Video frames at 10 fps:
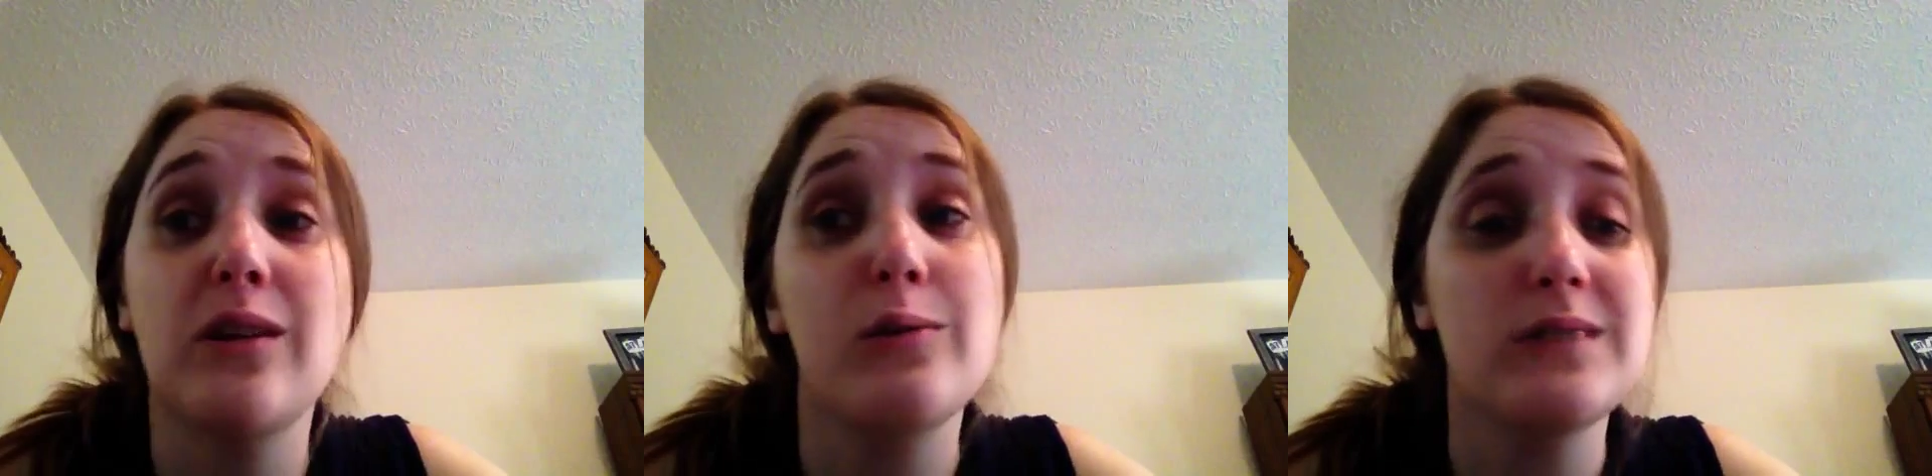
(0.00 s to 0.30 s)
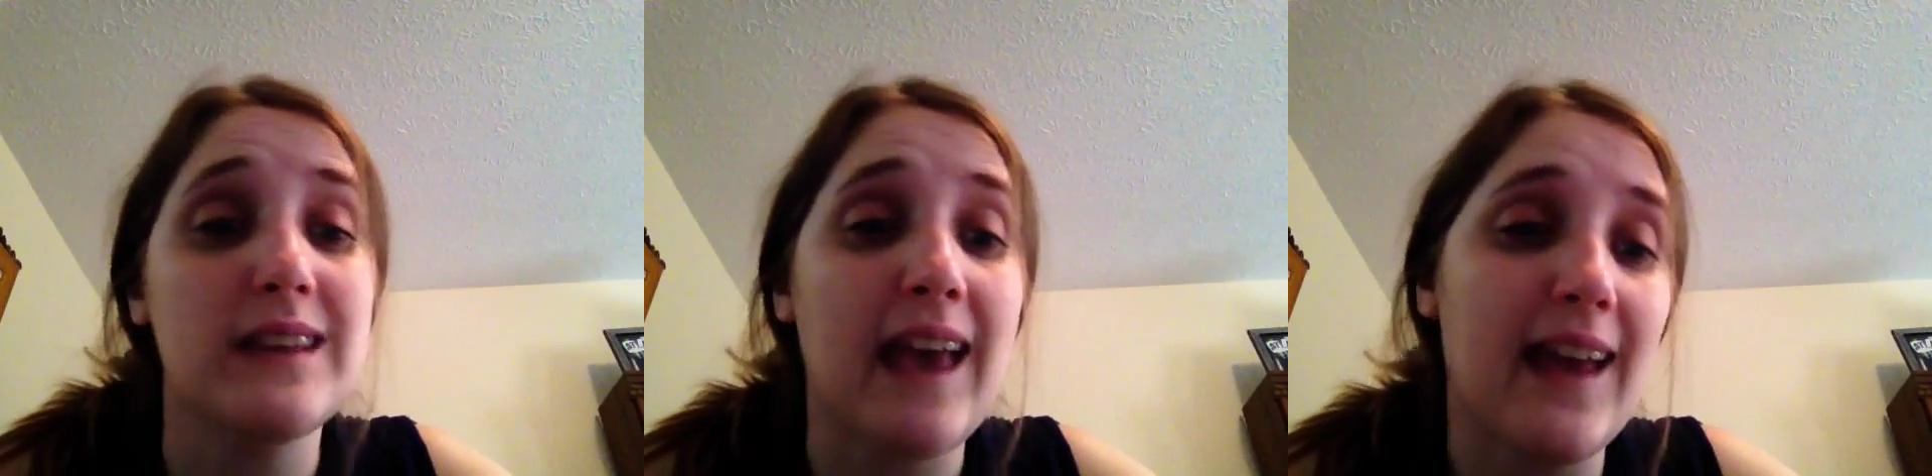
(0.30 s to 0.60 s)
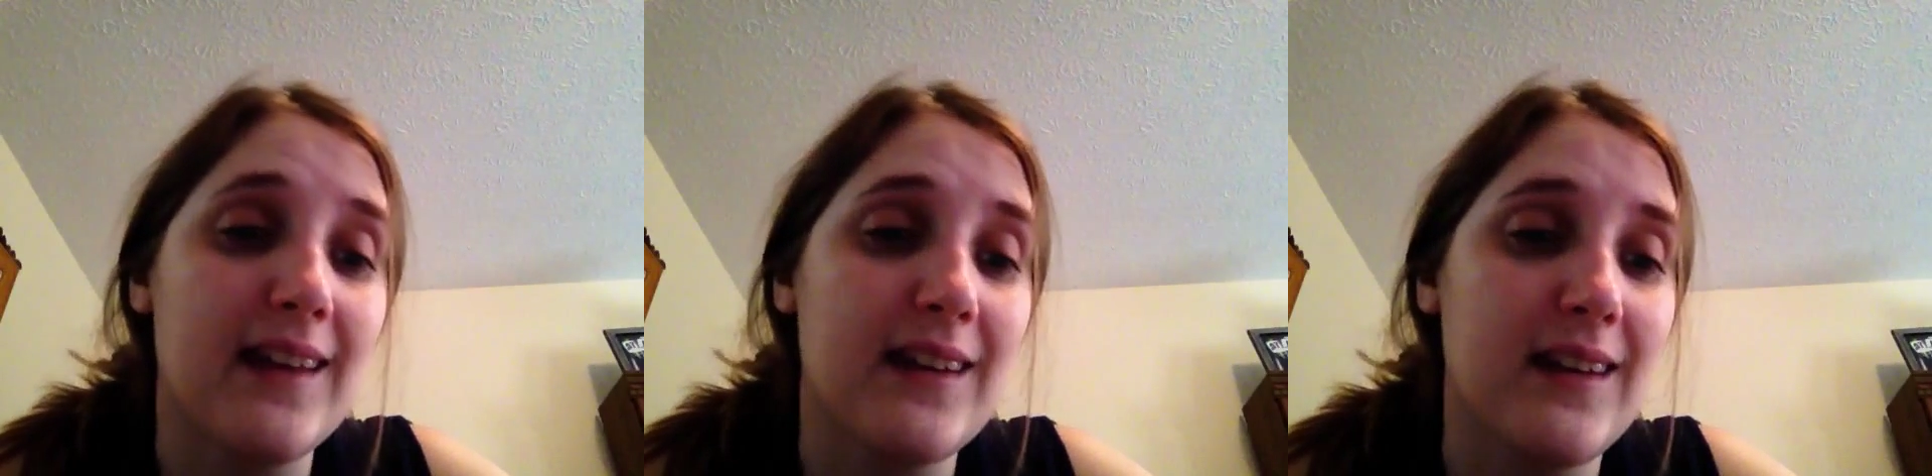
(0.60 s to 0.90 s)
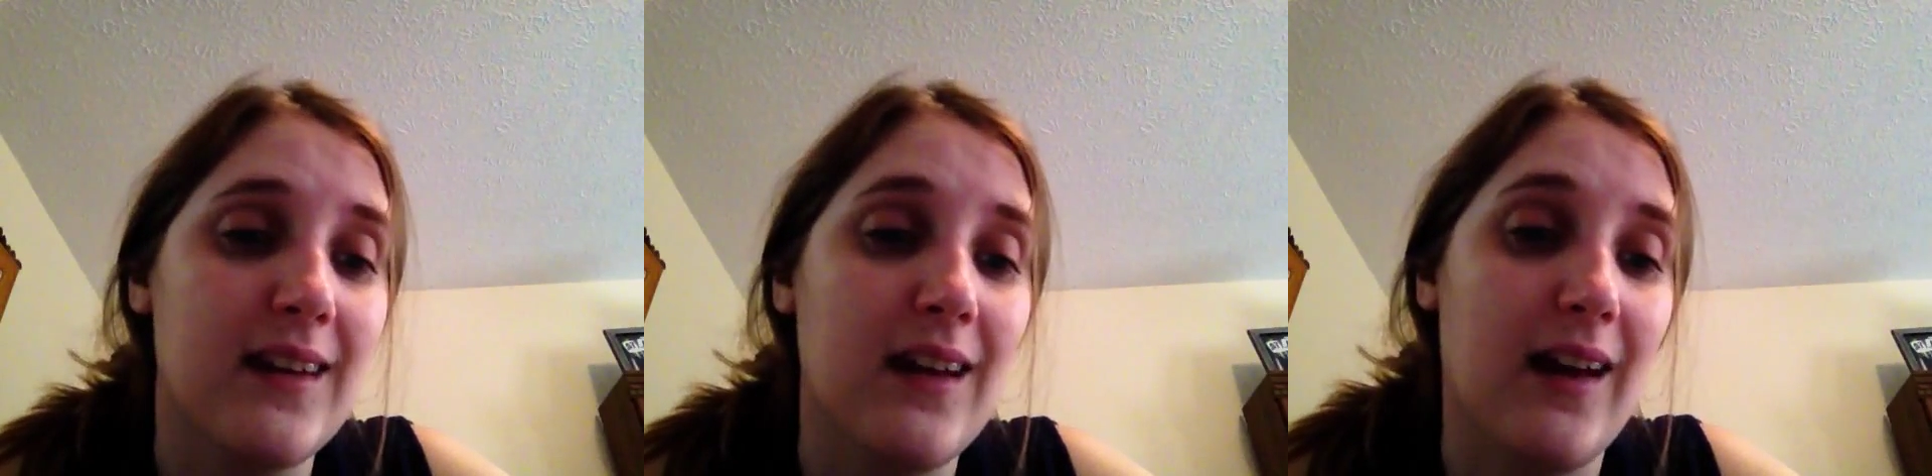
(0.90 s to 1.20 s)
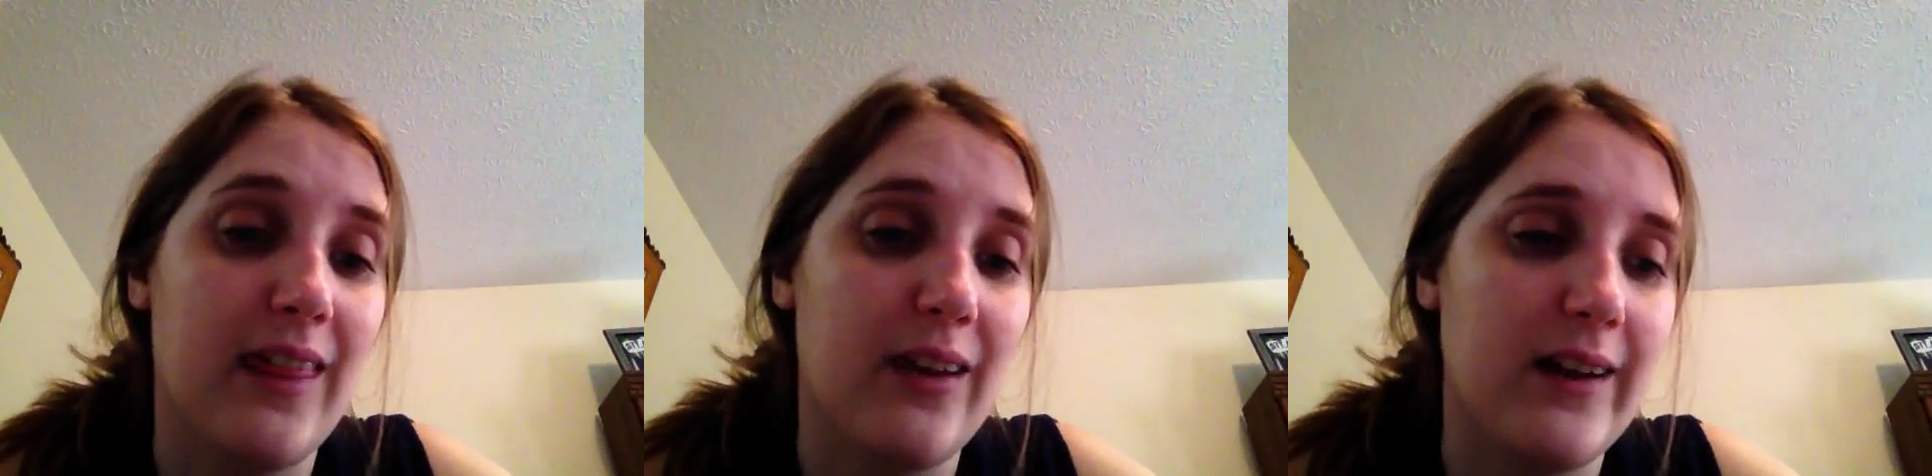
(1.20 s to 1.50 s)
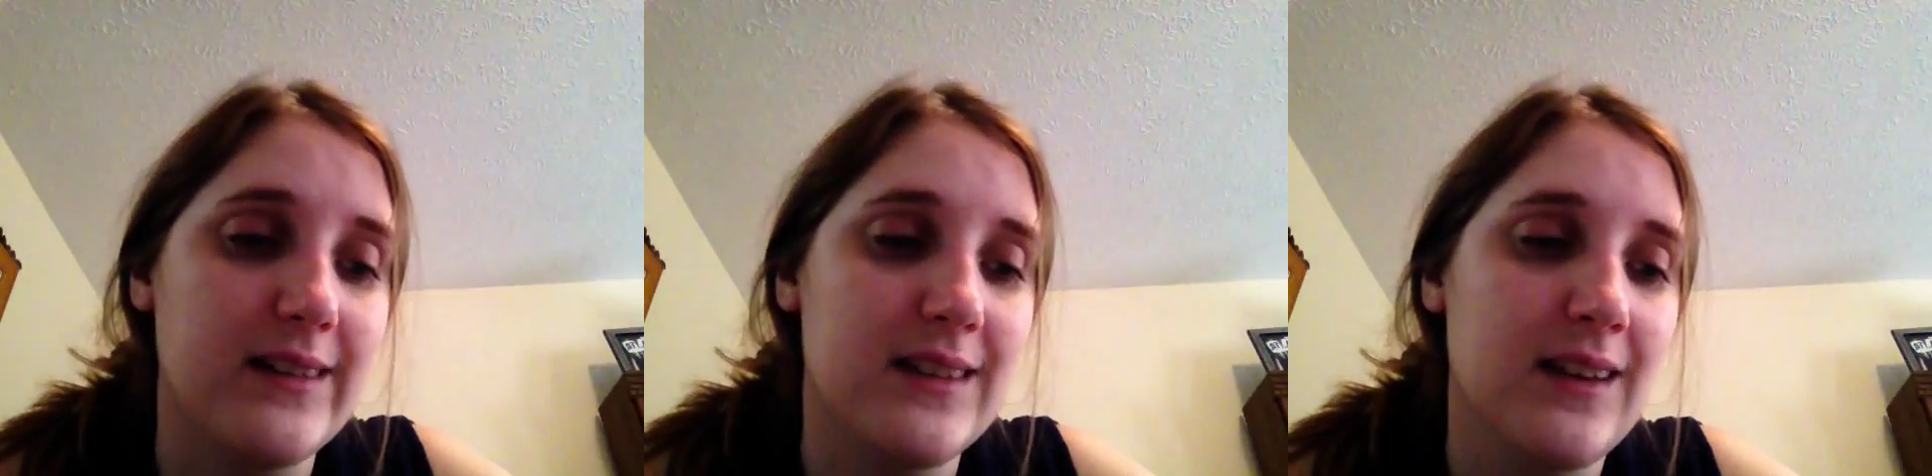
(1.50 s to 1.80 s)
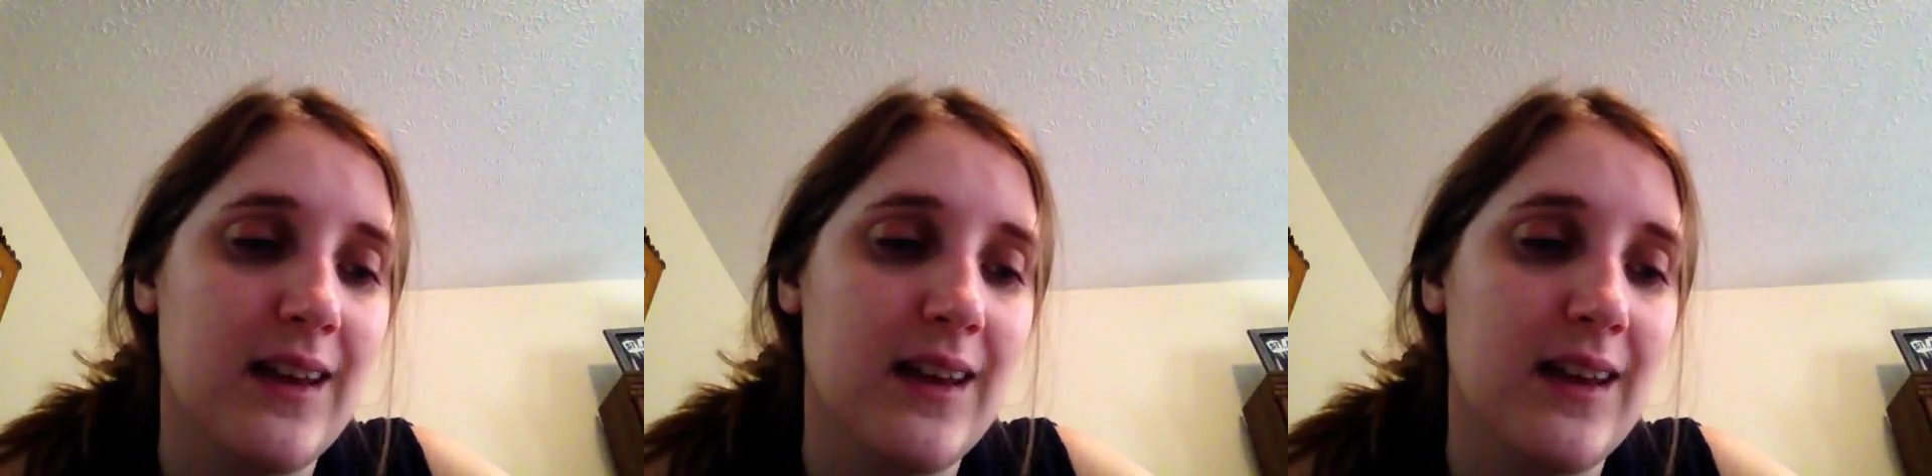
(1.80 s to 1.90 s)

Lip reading: goes again, I thought.